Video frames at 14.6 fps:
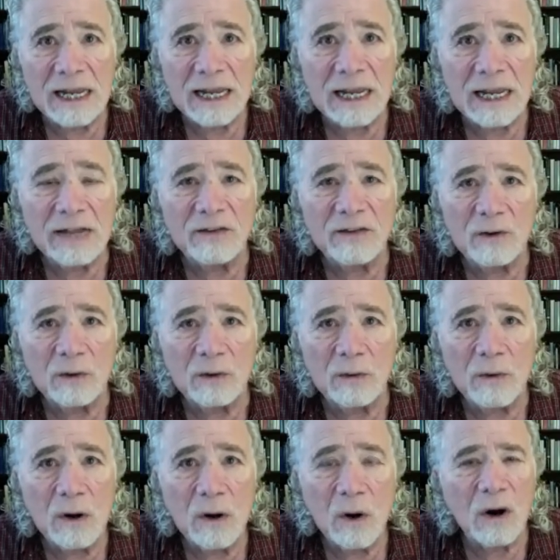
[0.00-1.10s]
into
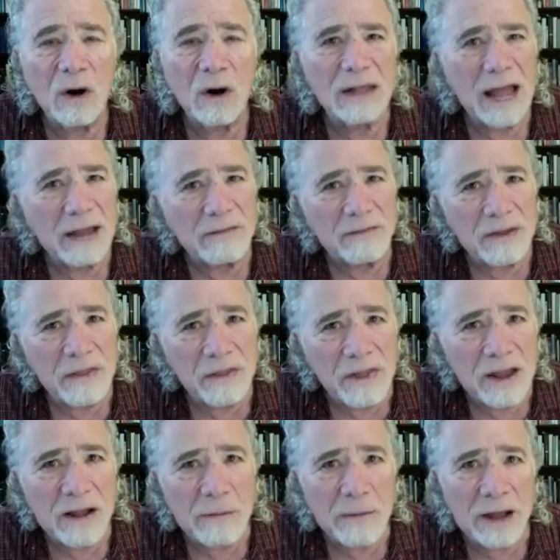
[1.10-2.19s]
our life. And
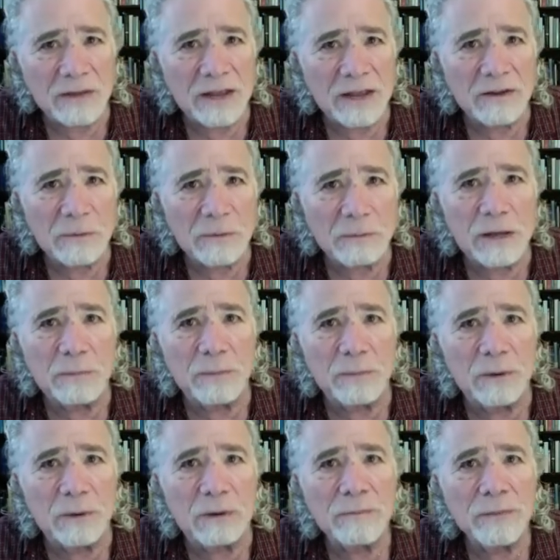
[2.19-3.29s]
think about that, the
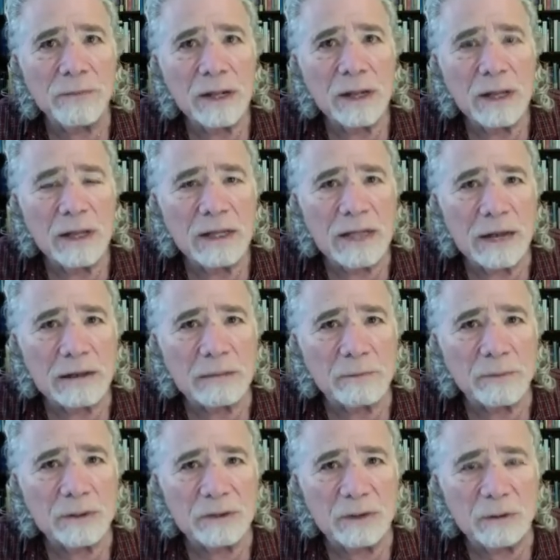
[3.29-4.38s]
people that
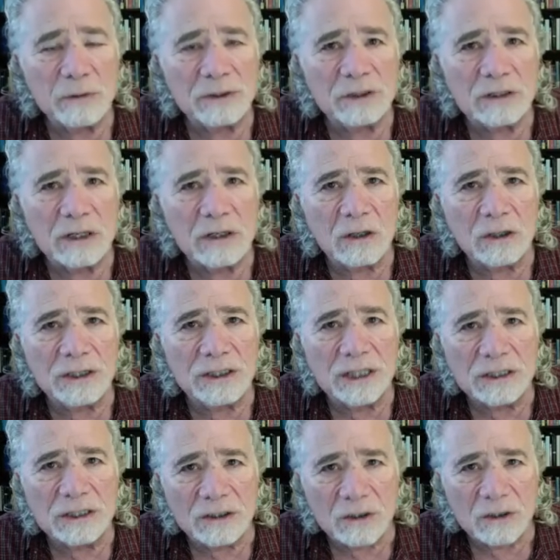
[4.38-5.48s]
produce the goods
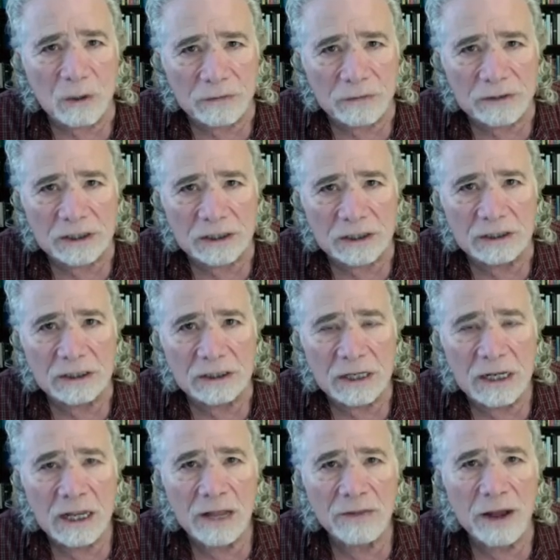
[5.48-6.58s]
and services
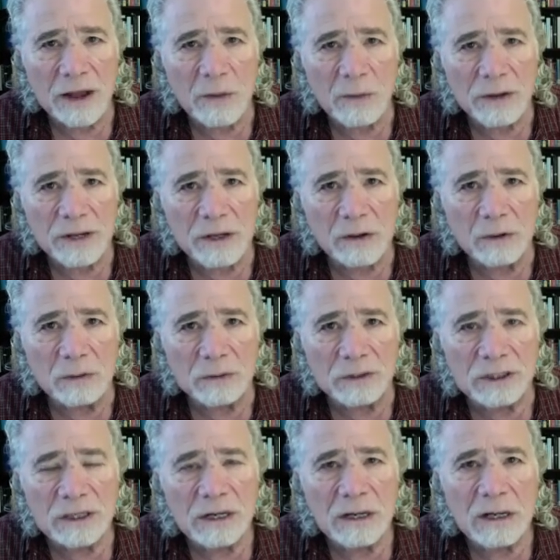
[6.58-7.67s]
that we
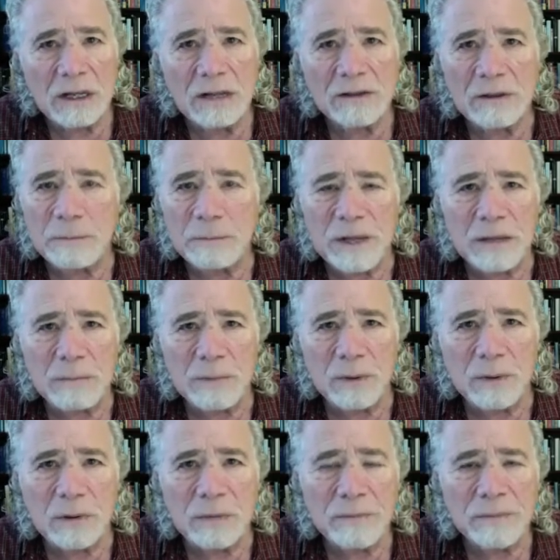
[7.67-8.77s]
use, the
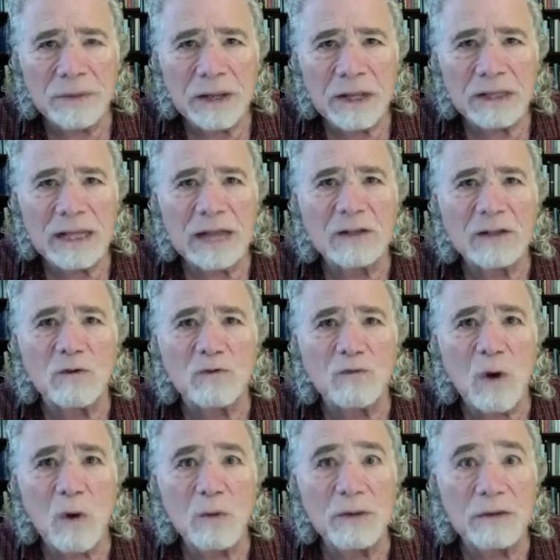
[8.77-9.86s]
people that
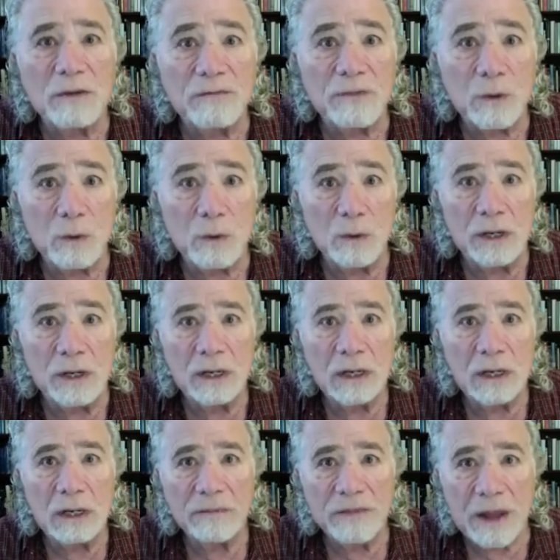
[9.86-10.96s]
grow the food
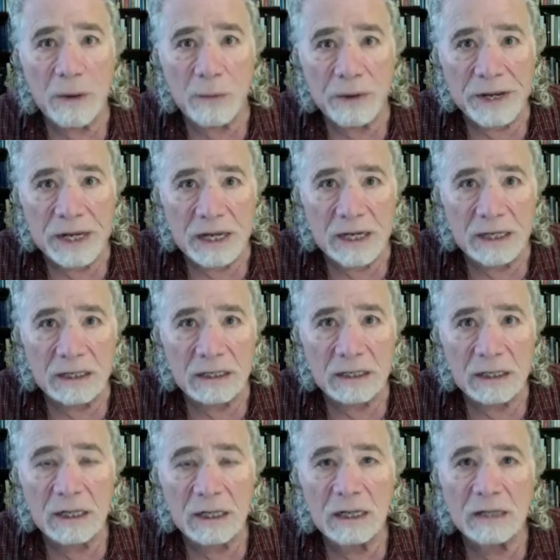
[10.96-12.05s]
that we eat,
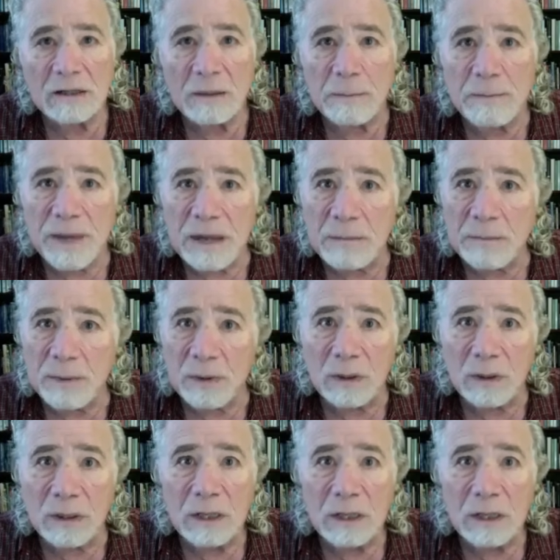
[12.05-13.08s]
the people